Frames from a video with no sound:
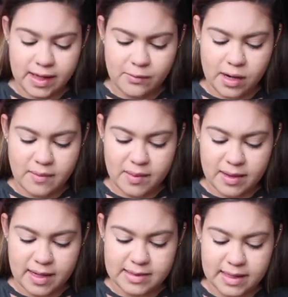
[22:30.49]
Like, what I mean
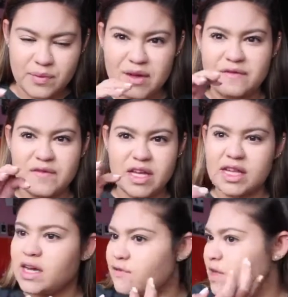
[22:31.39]
by that is like the
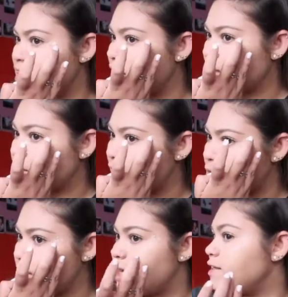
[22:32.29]
feeling of that like liquid.